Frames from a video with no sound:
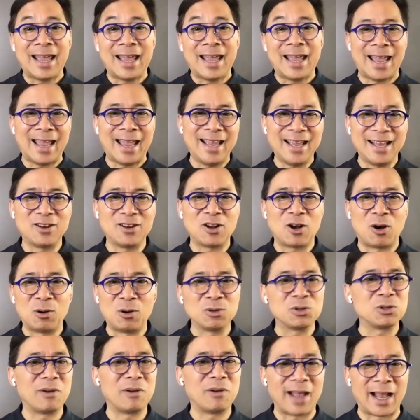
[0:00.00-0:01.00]
and
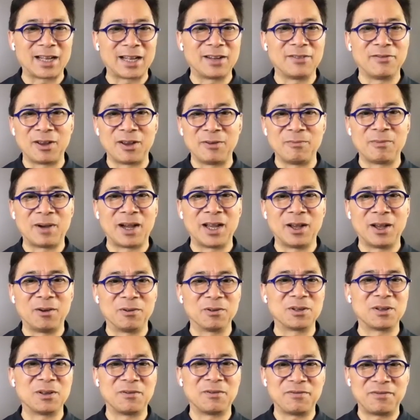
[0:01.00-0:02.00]
also activate my
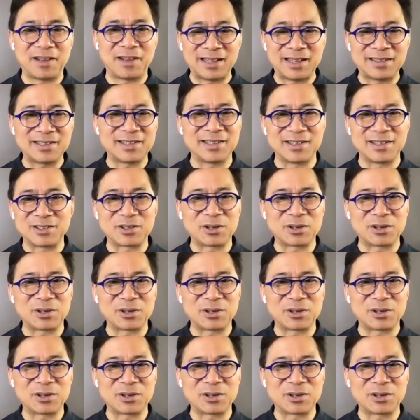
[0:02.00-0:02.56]
health defenses.